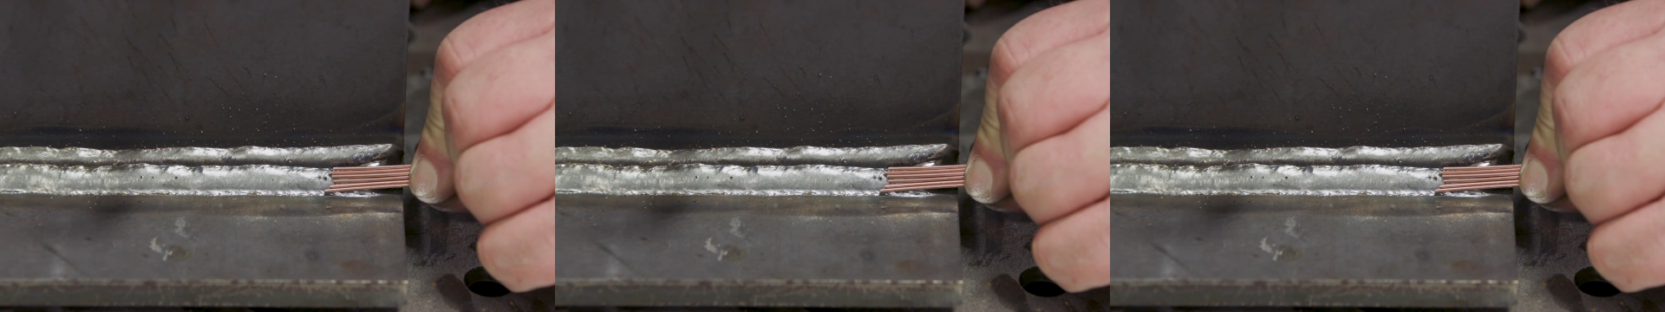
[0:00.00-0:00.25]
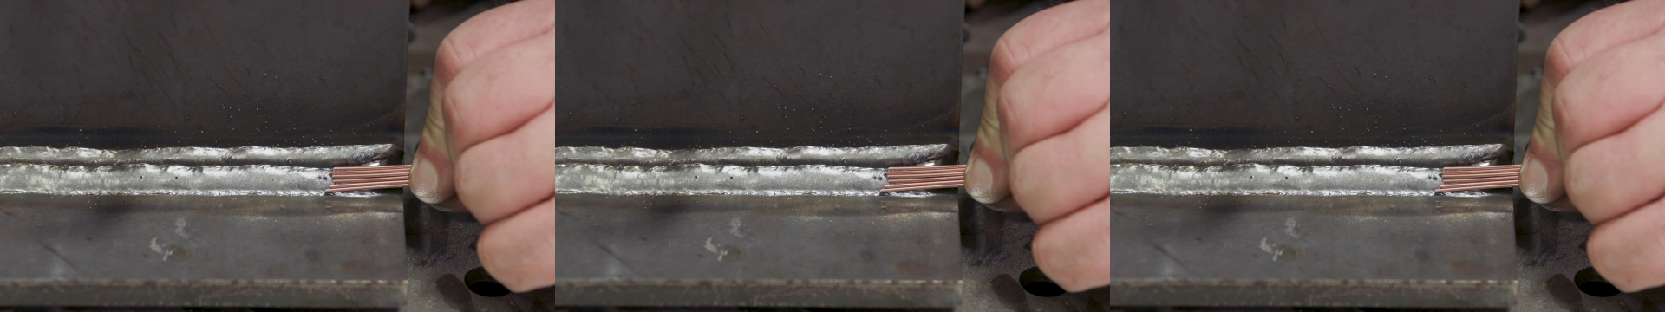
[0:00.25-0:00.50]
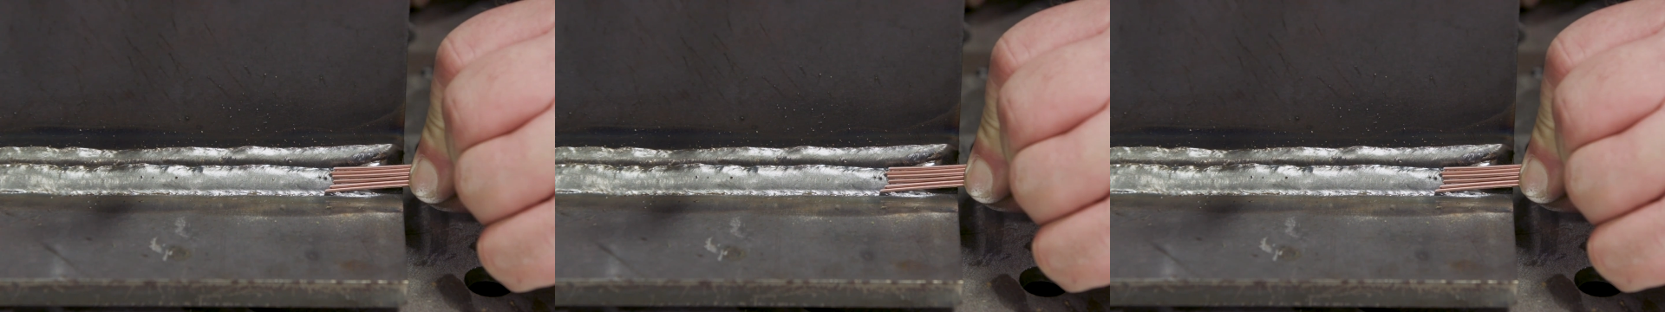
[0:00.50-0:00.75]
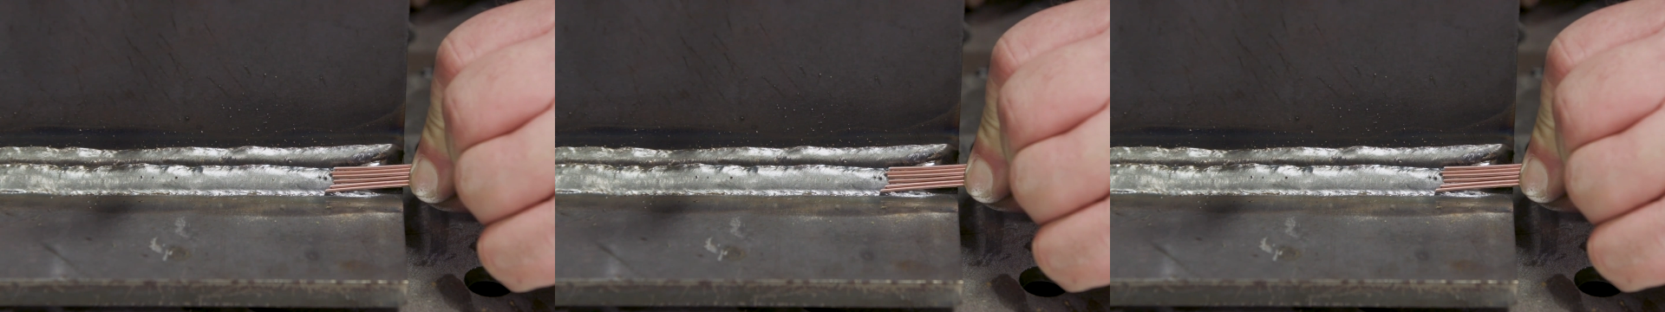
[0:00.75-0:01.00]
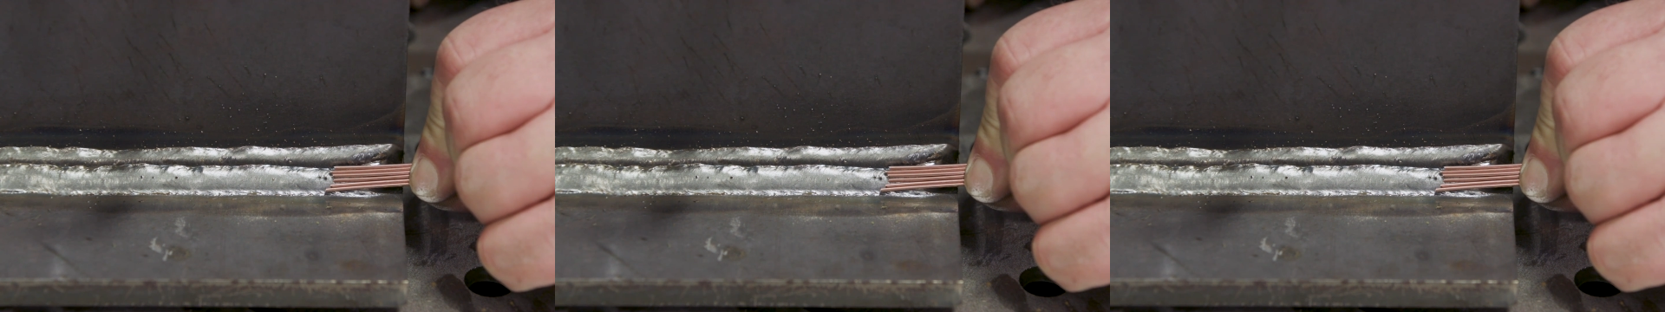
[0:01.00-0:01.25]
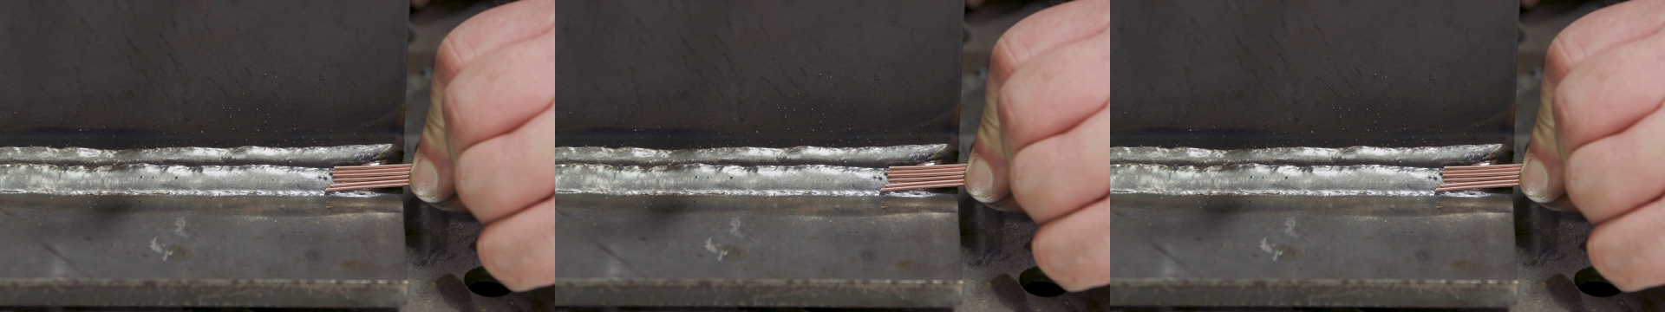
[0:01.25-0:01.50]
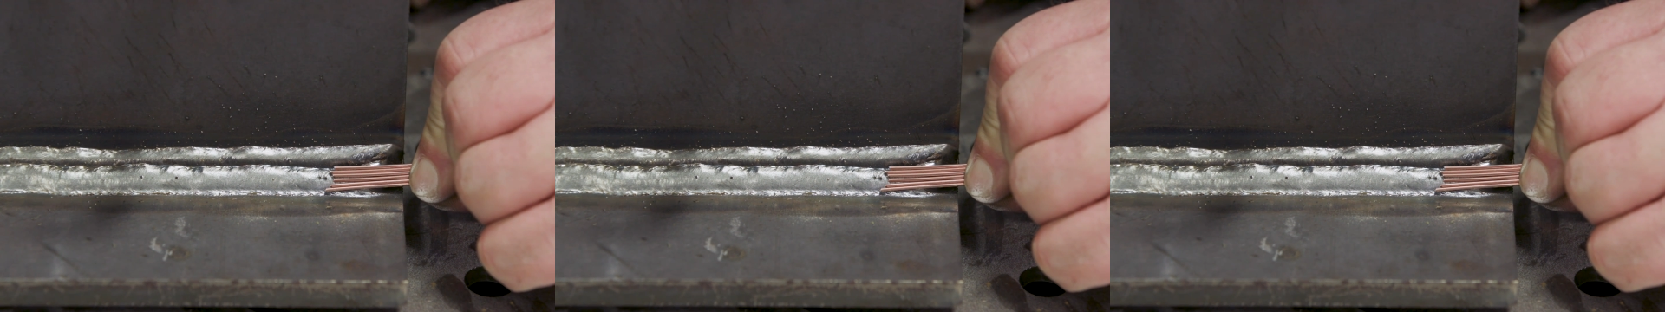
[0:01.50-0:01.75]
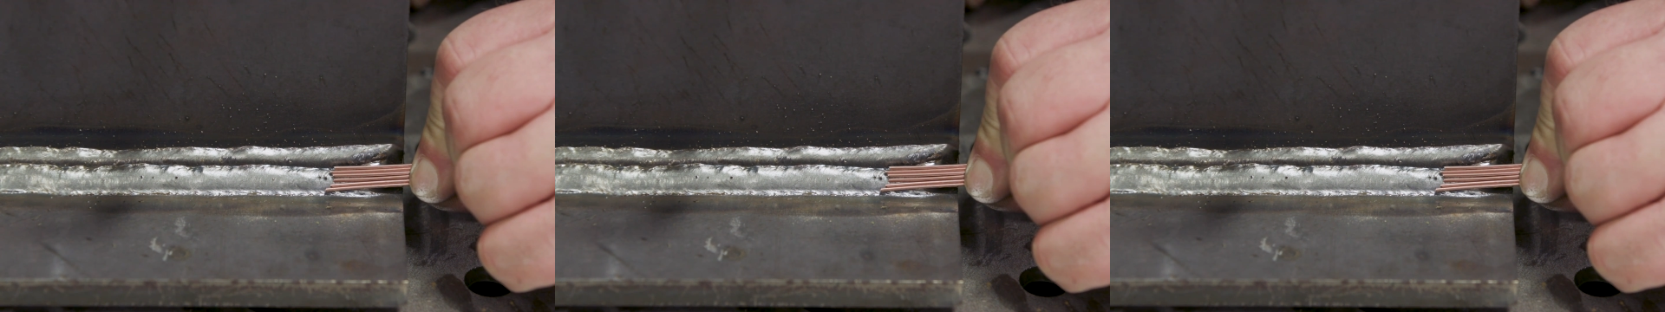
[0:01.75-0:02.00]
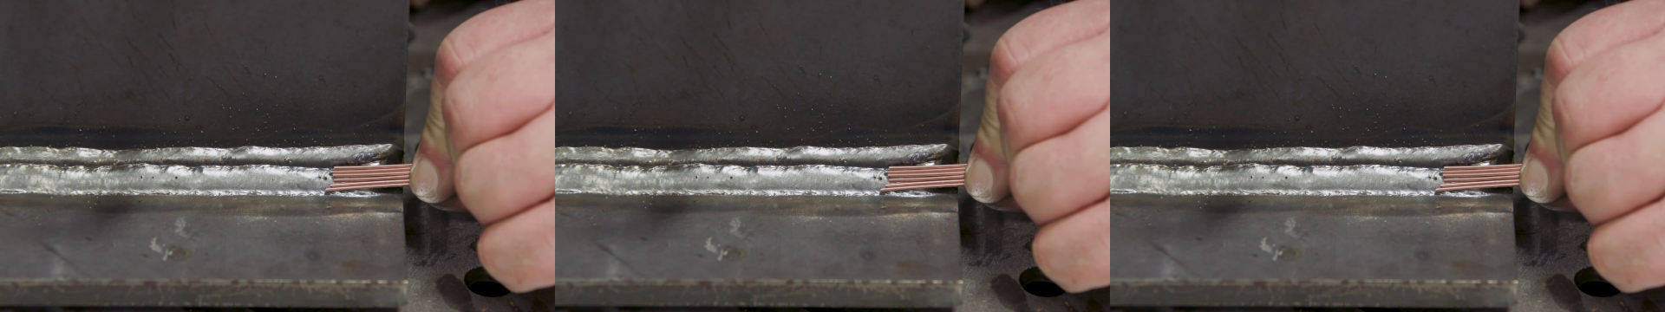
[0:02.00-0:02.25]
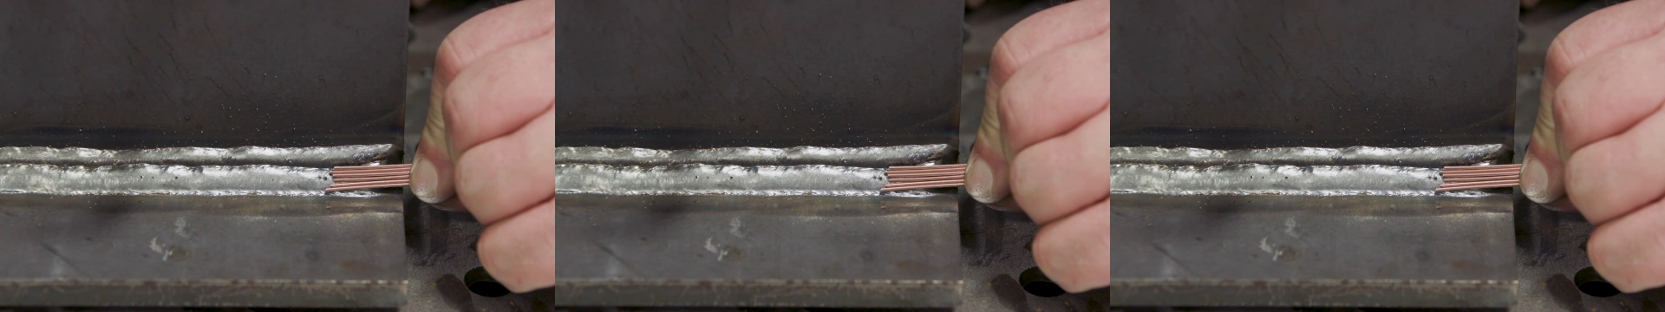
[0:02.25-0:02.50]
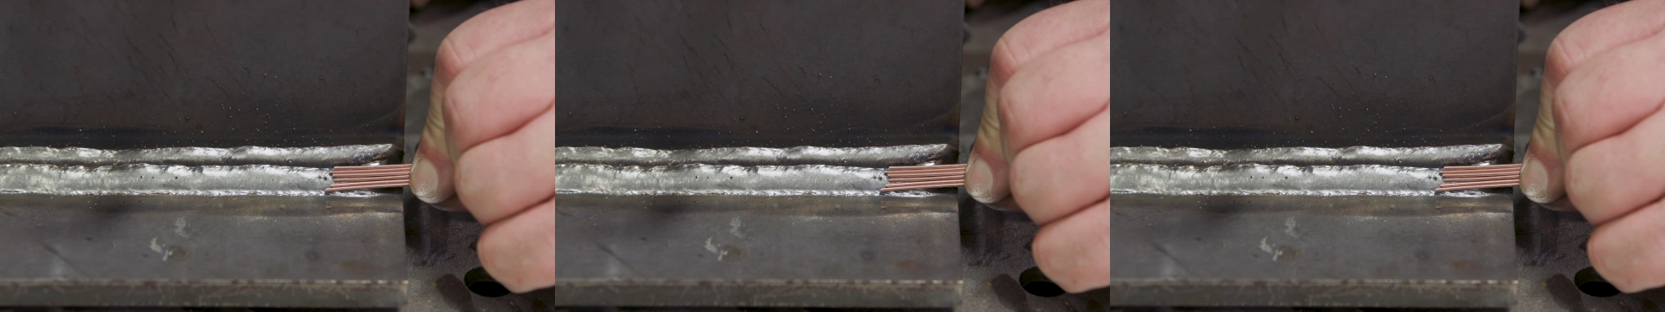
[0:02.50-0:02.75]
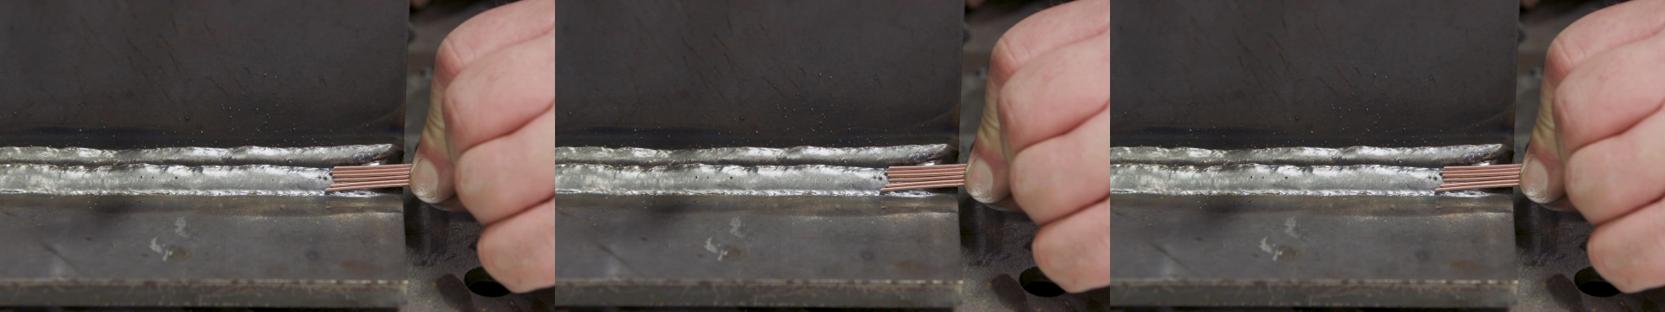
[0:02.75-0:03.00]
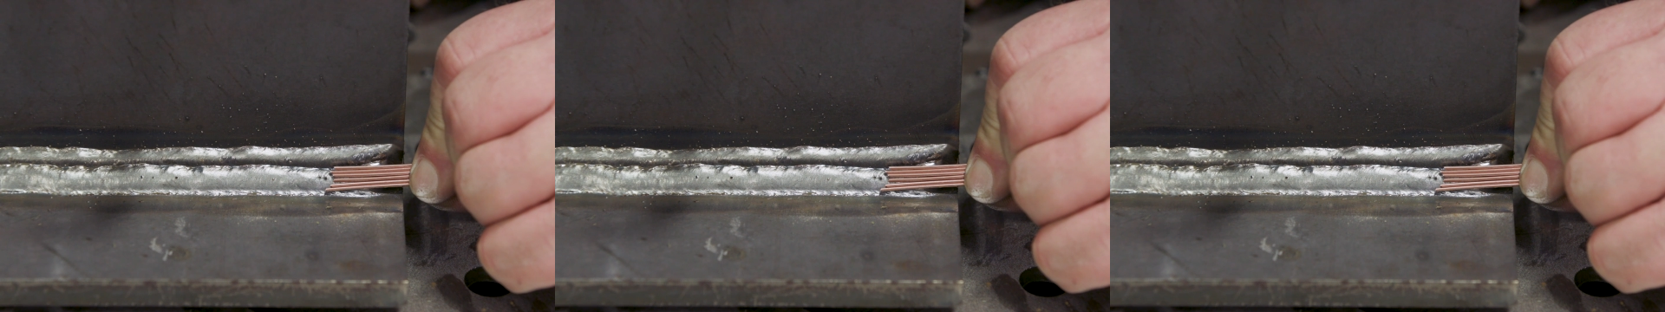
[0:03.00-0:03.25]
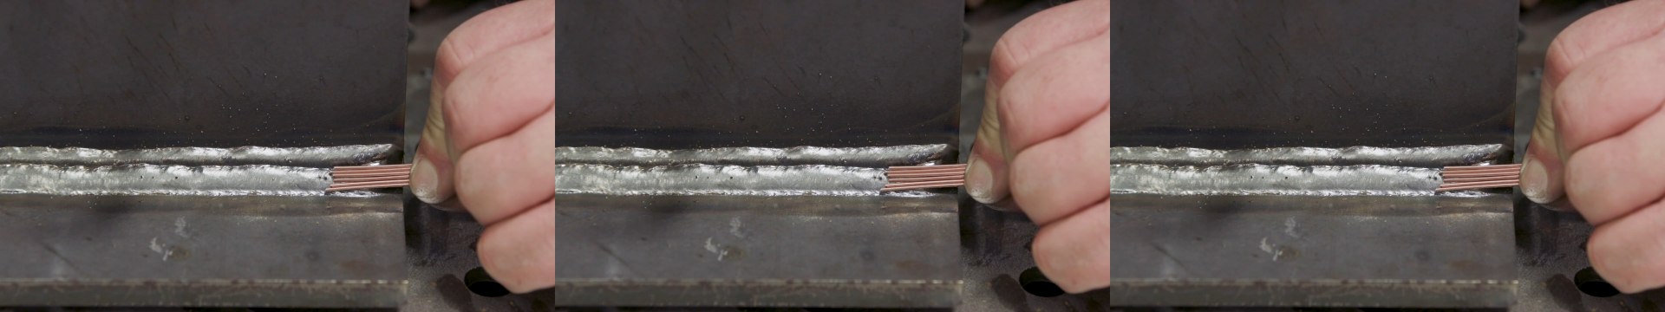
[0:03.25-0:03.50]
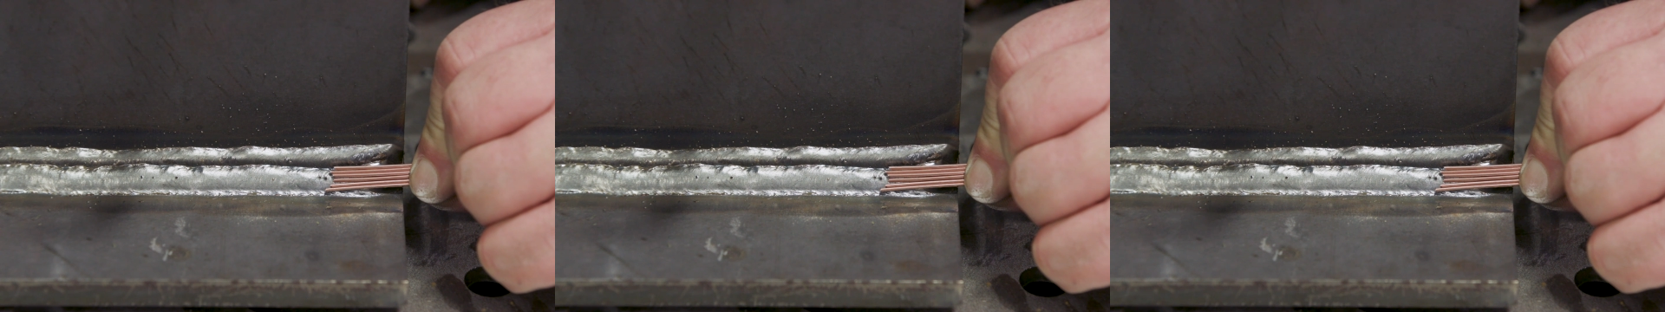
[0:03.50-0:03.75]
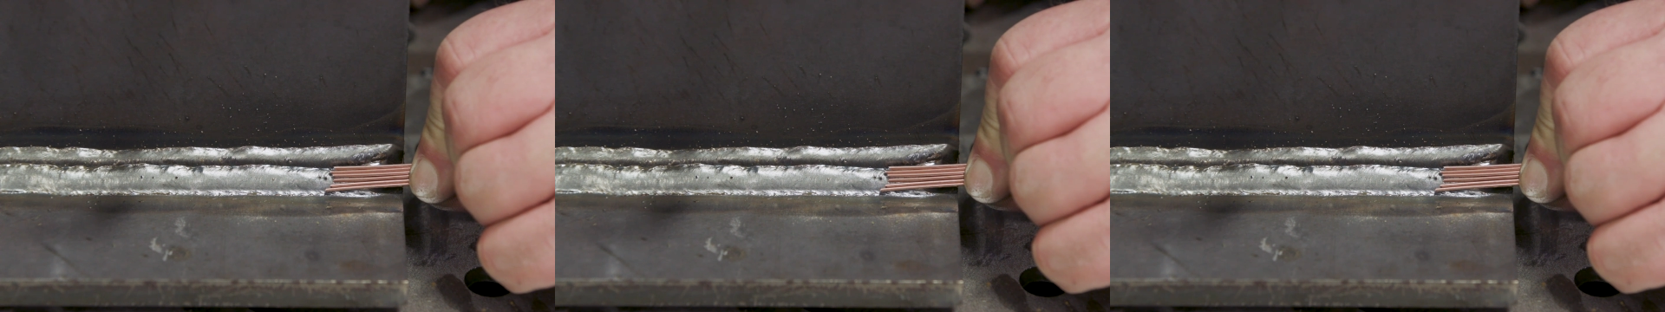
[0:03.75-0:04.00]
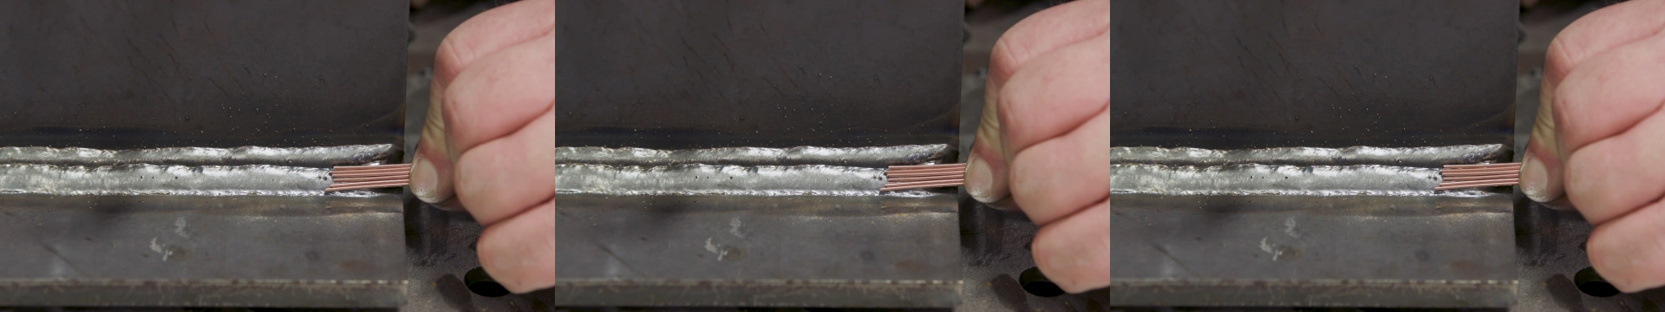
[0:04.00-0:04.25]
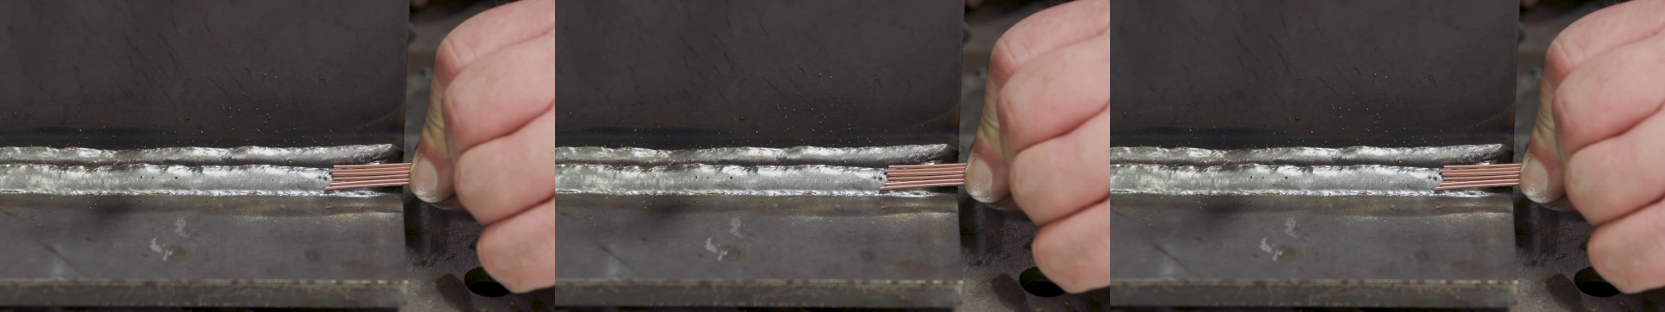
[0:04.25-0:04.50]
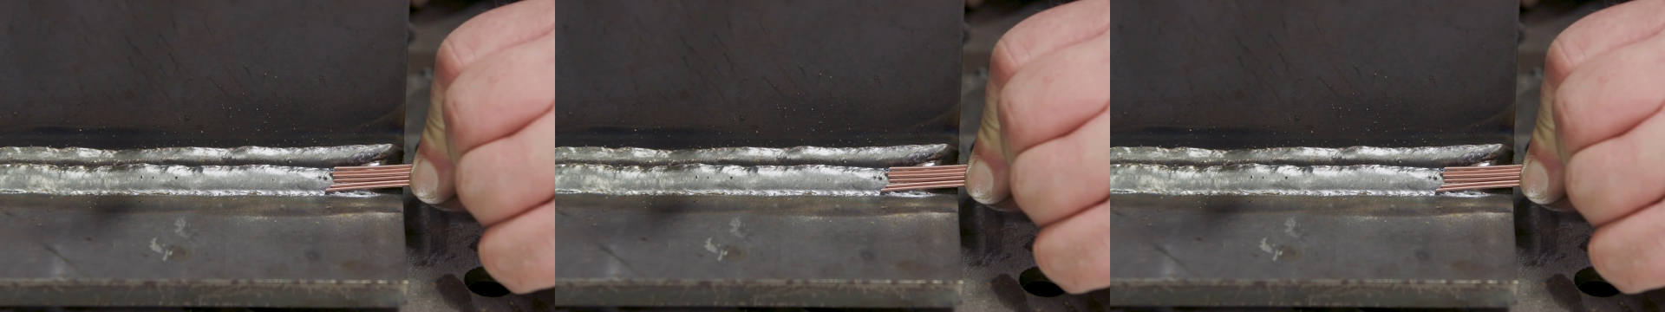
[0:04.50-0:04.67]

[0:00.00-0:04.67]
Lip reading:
(no speaker visible)